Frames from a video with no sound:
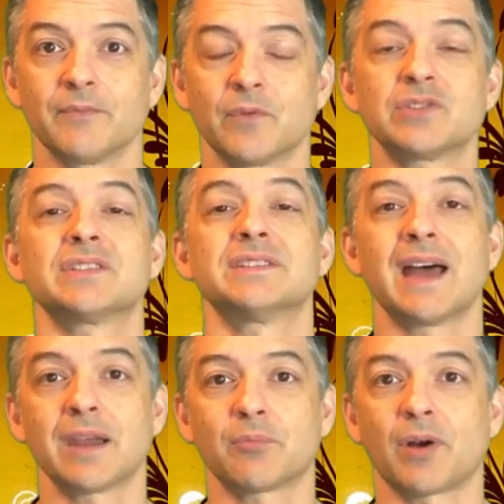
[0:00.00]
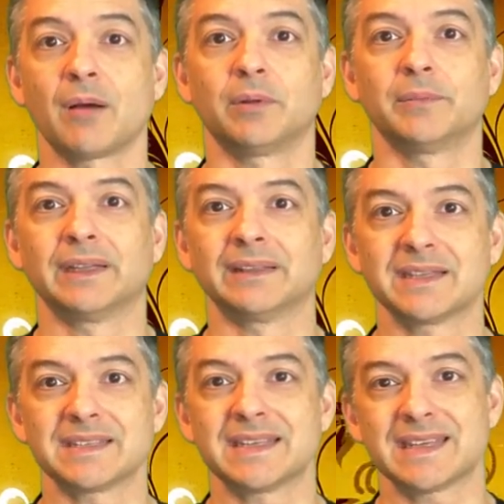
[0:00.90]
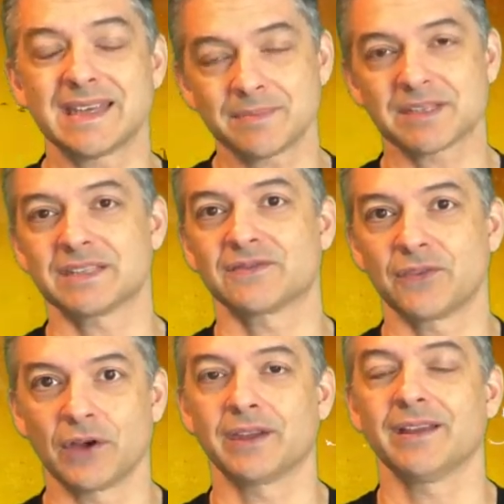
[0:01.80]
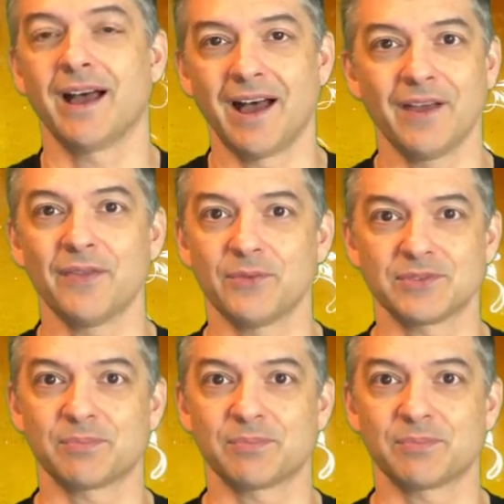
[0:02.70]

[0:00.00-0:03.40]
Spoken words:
which is not a problem unless he keeps his foot on those